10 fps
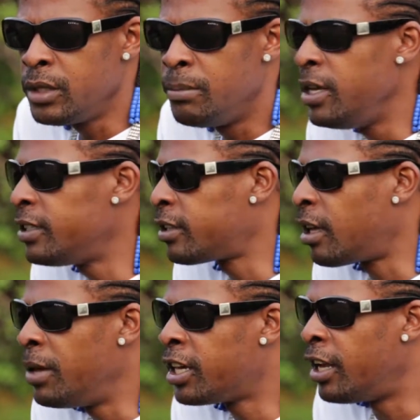Me is not a
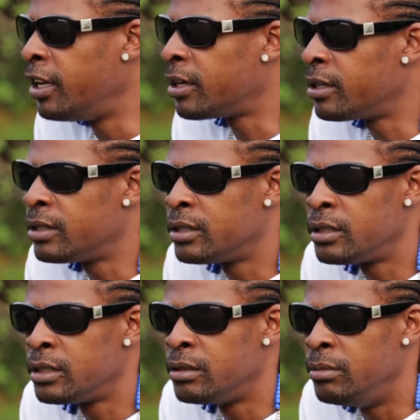mechanic.
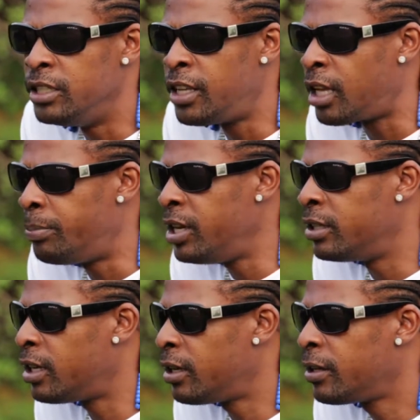Me is not a
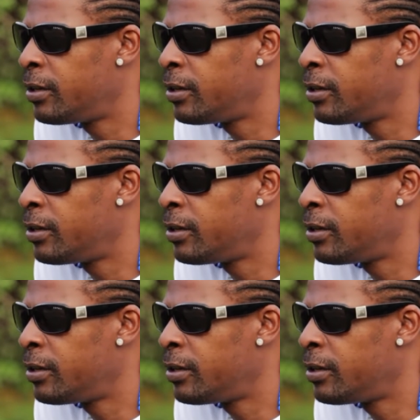painter.